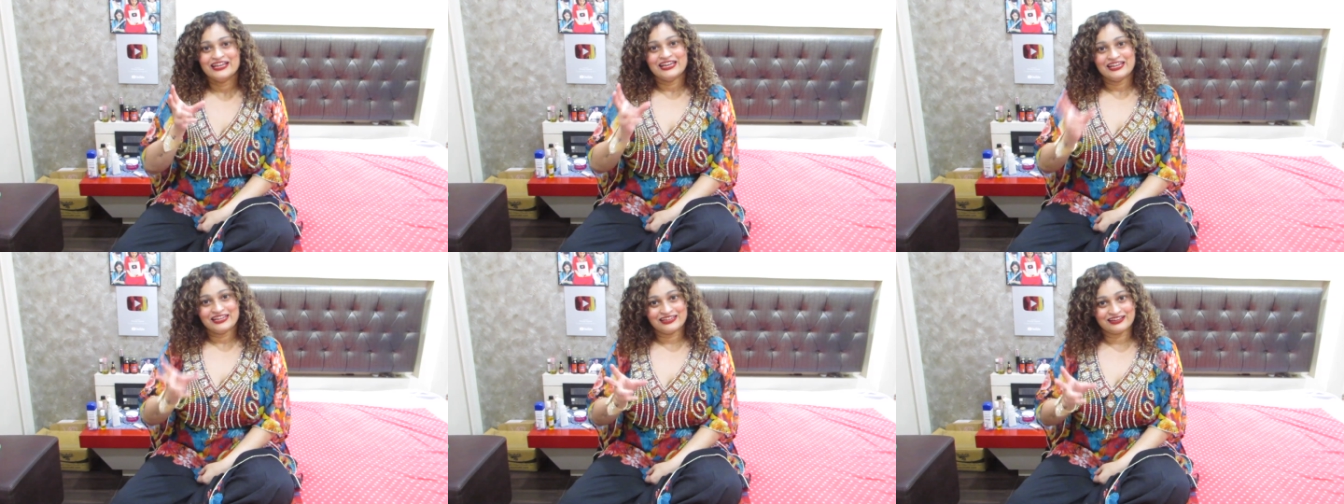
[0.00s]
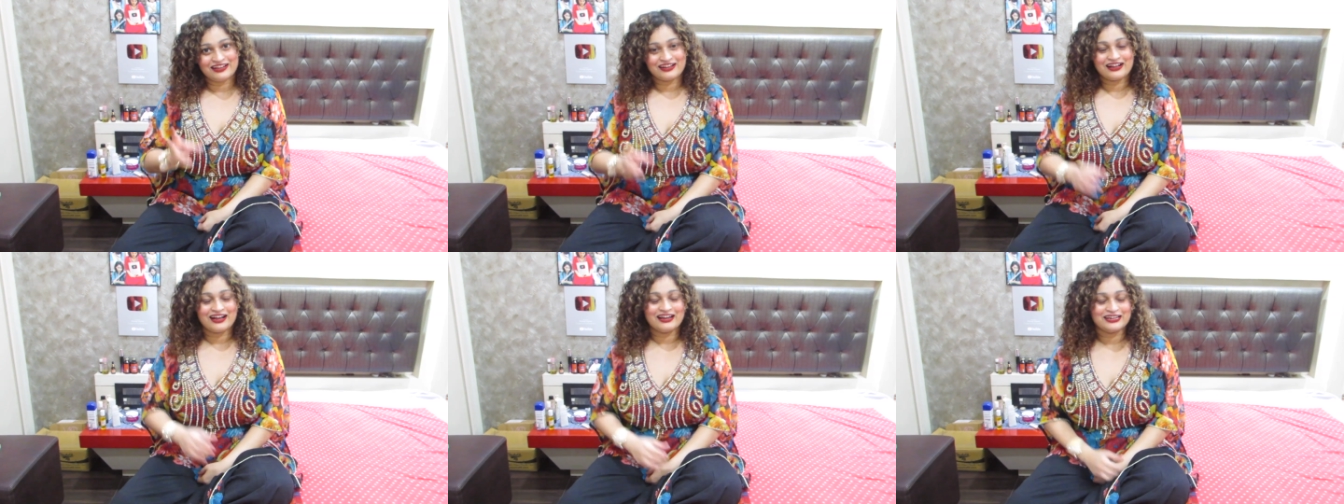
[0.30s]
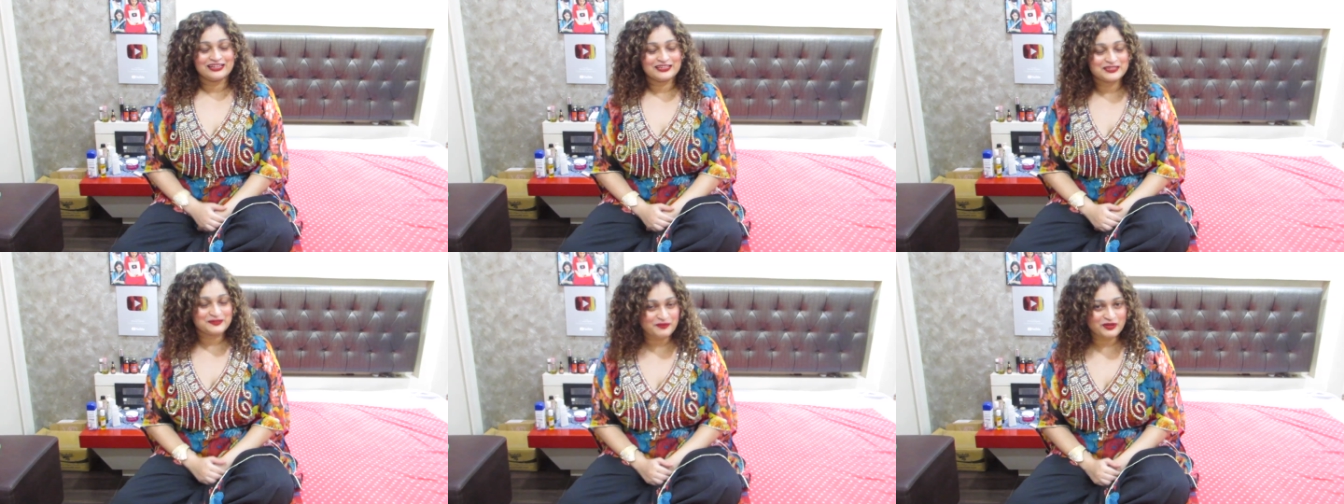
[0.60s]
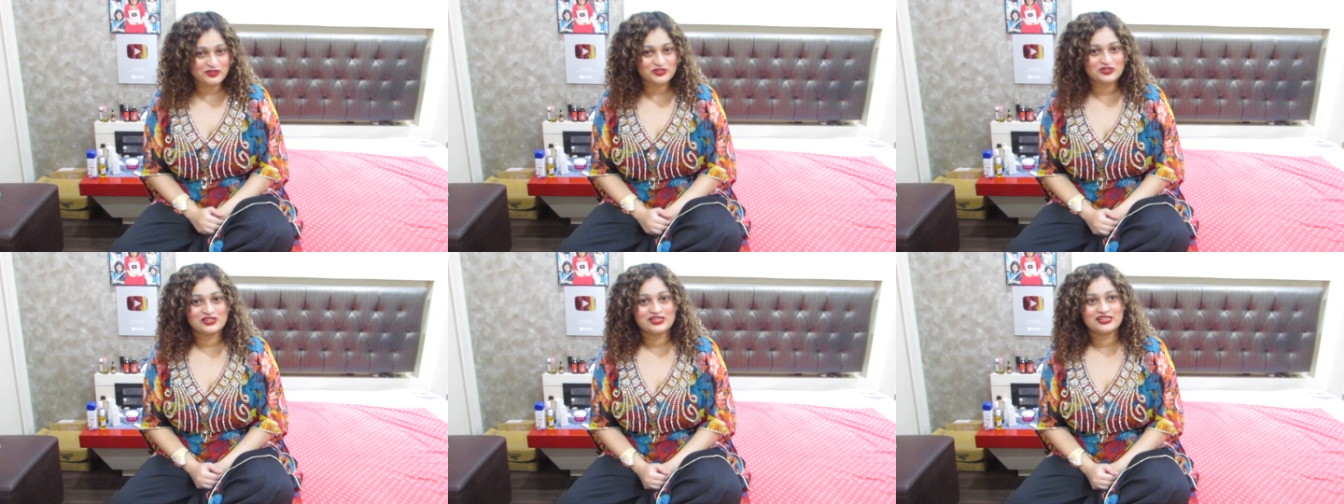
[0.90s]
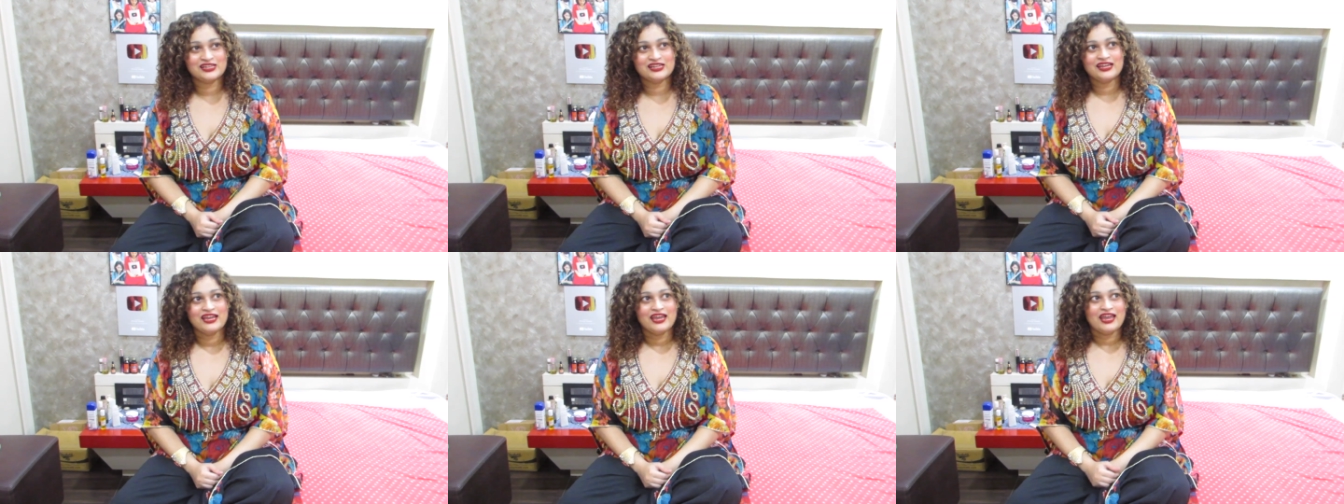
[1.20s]
hiragana
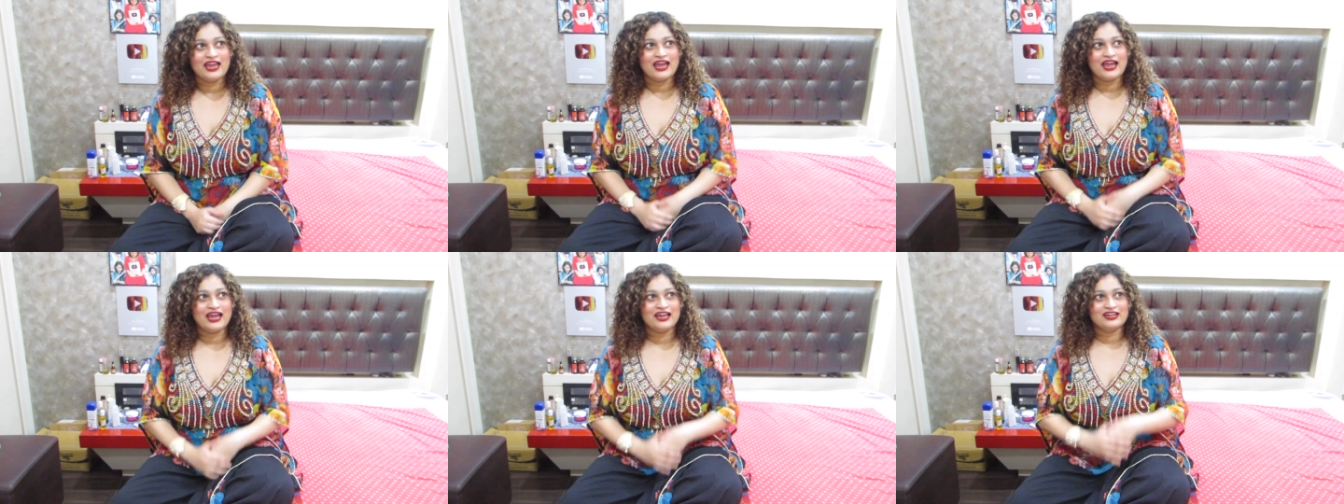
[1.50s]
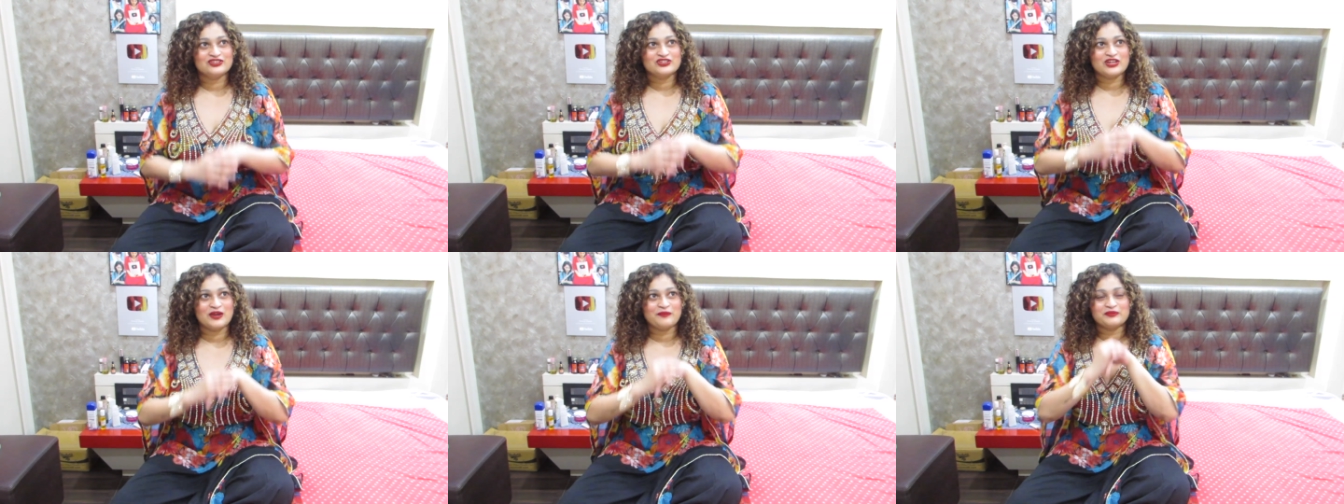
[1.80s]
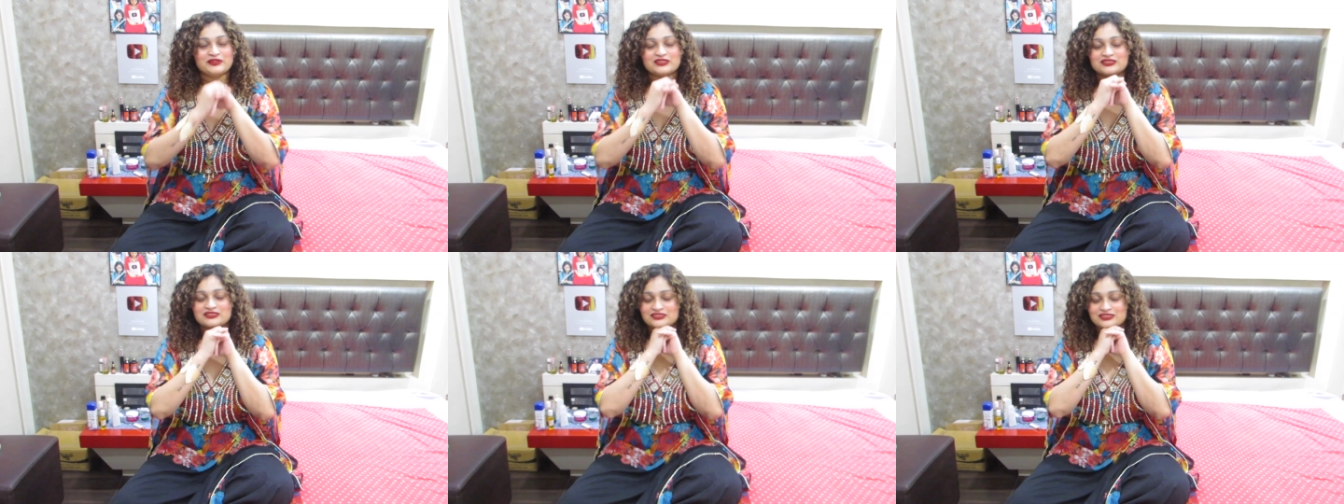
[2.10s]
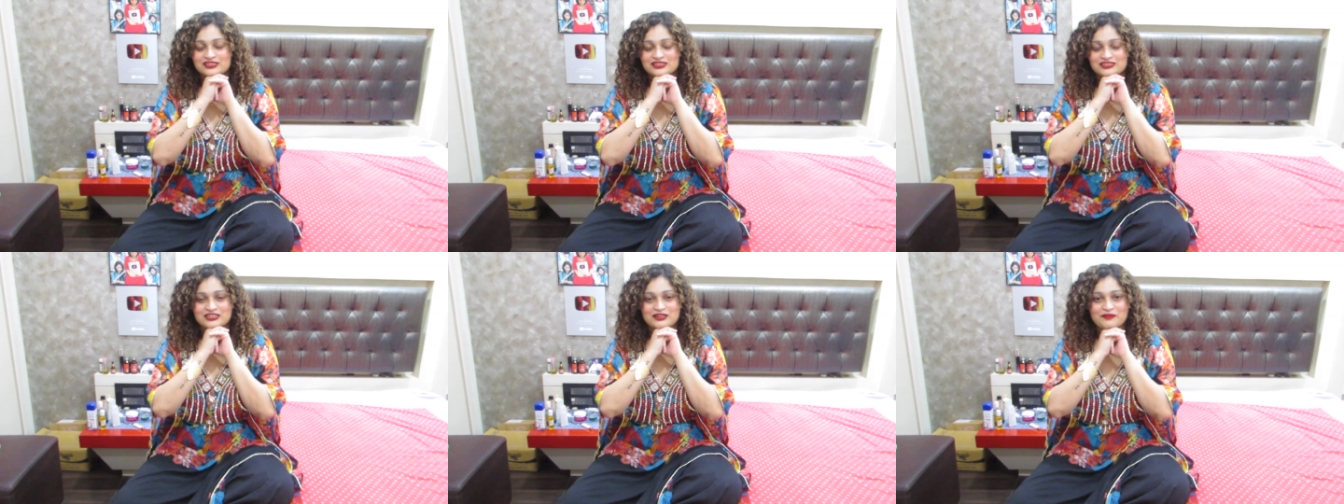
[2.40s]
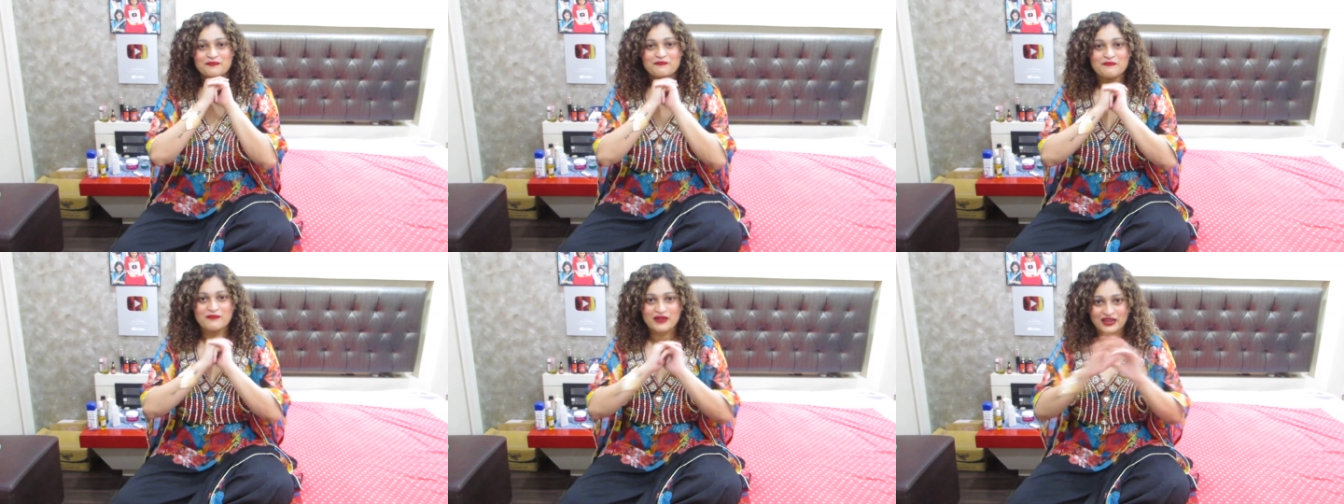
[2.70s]
especially and japanese is such an
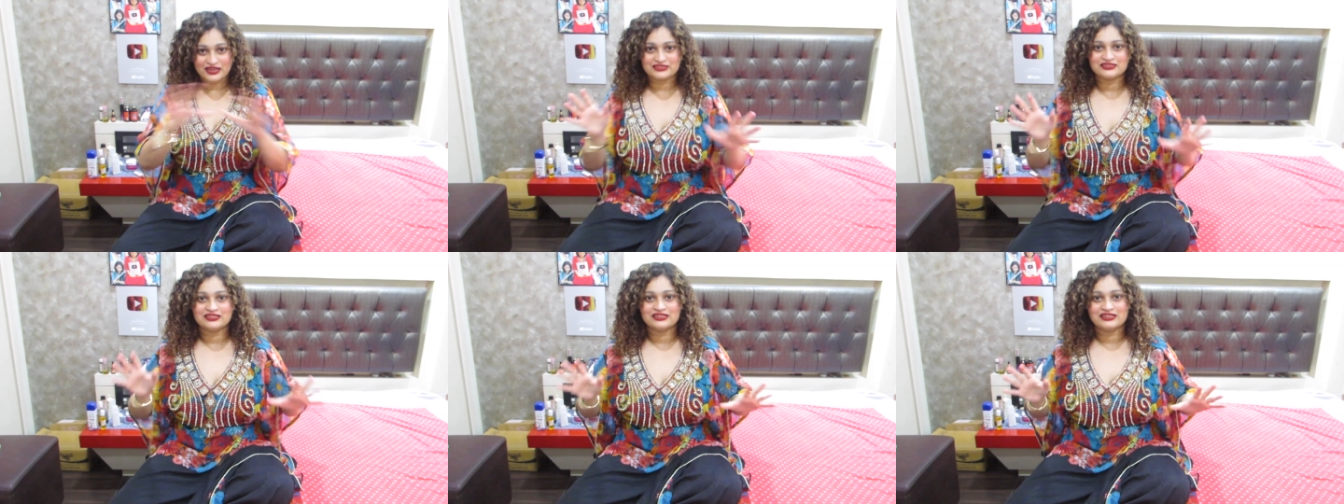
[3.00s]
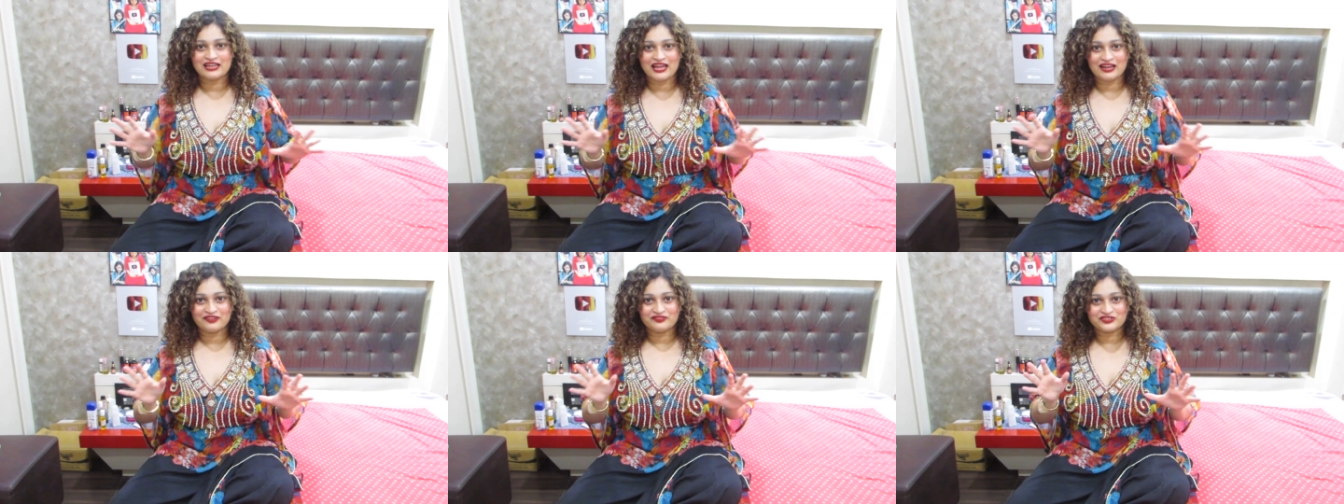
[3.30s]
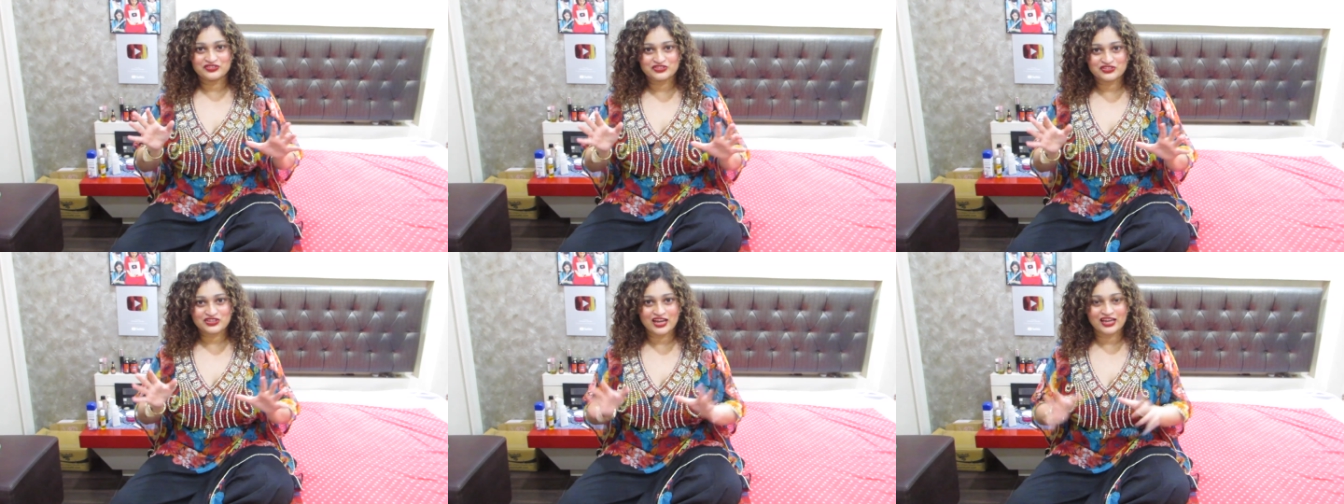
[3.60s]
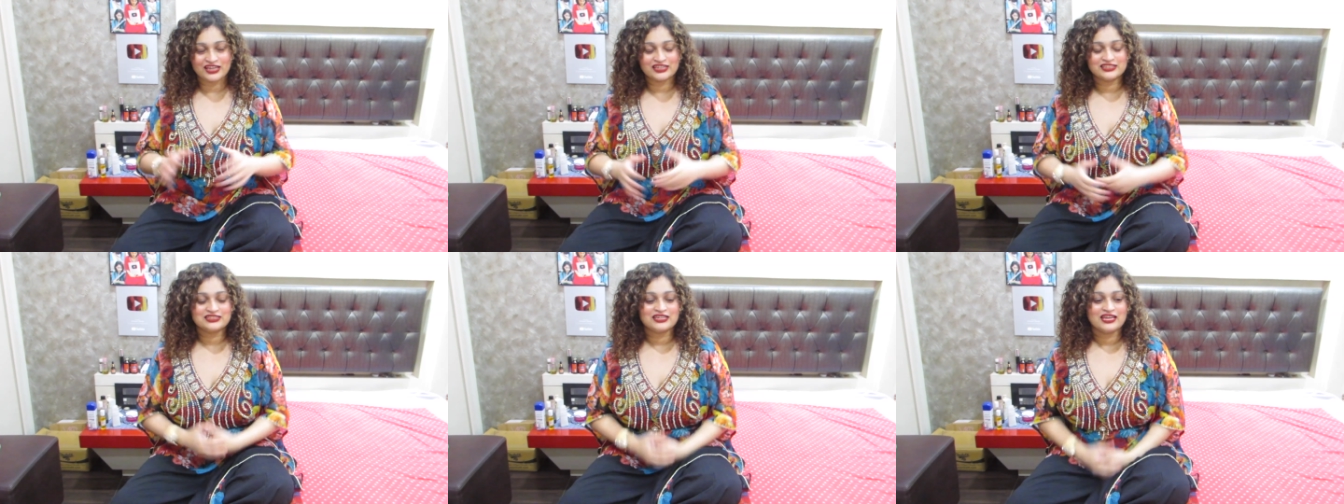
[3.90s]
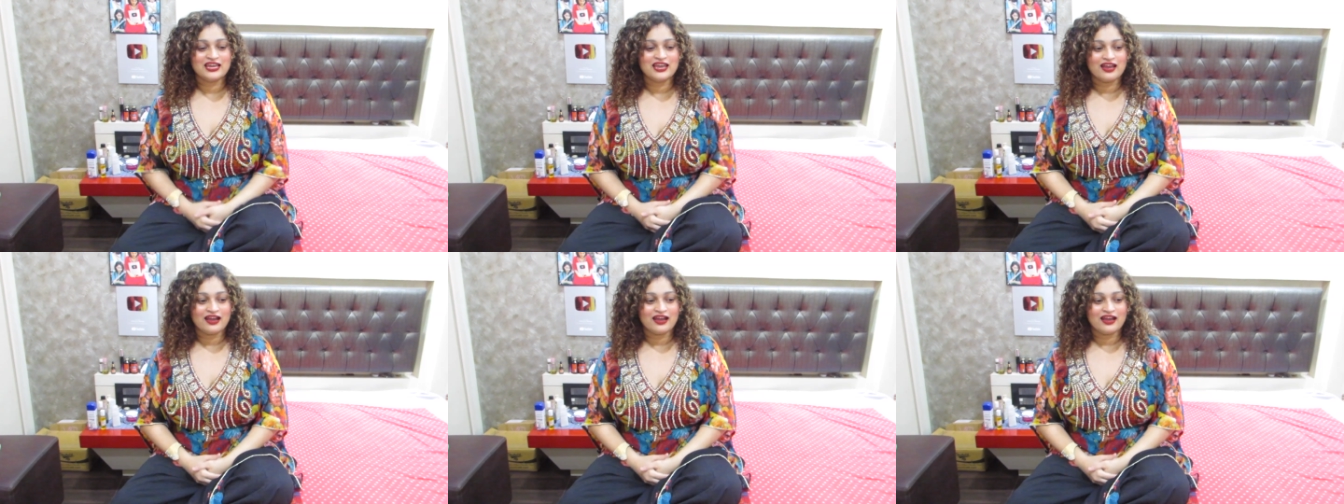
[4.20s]
amazing language guys